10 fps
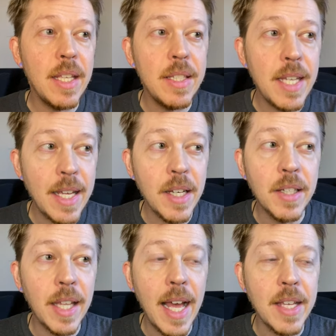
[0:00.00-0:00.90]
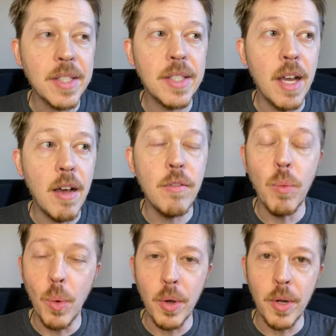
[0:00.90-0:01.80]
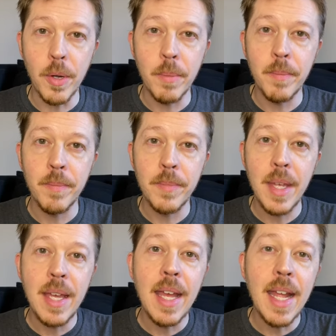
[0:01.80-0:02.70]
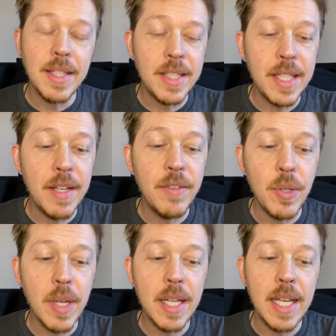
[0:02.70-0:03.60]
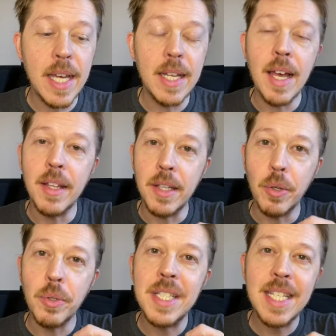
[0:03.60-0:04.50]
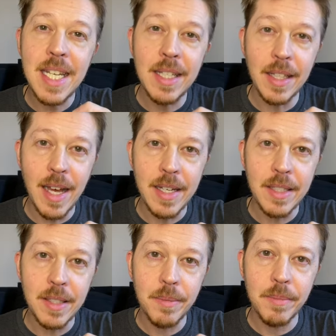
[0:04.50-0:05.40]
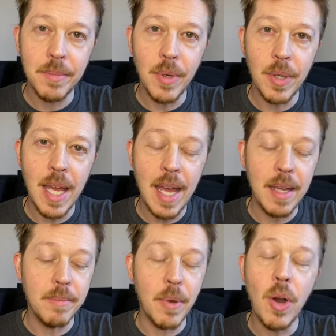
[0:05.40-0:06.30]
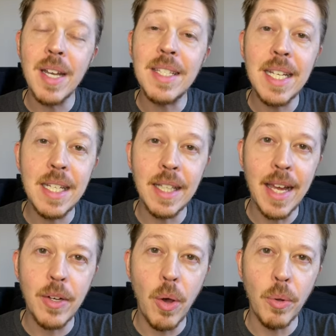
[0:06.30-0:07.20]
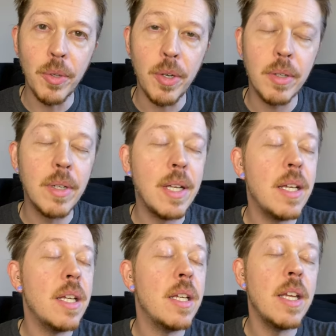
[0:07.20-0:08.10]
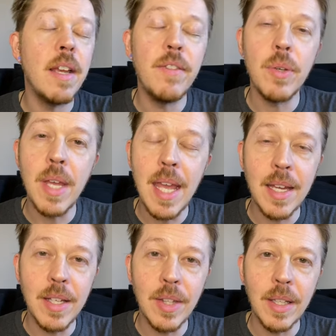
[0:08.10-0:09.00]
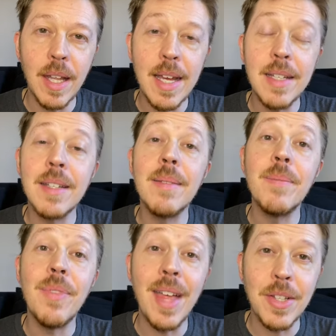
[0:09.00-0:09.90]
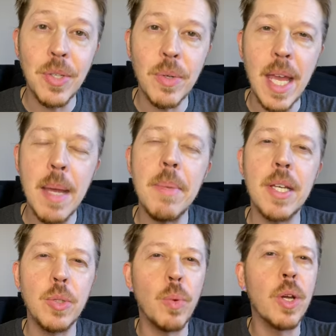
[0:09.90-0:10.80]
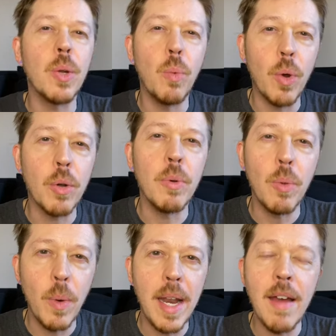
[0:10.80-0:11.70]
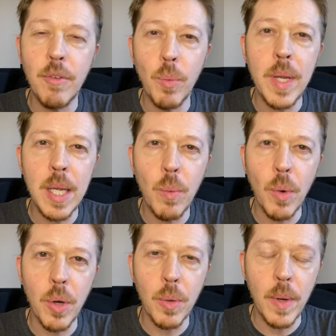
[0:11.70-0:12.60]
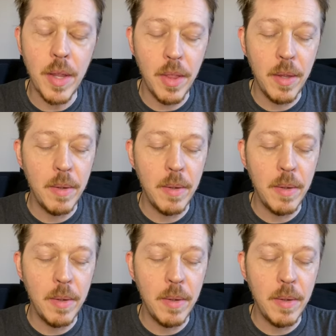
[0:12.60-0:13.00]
Take a glass of water and see if you can get a little tea light, okay? Or a tea light holder. If you can't get the light, that's okay because we're gonna work with whatever we can work with.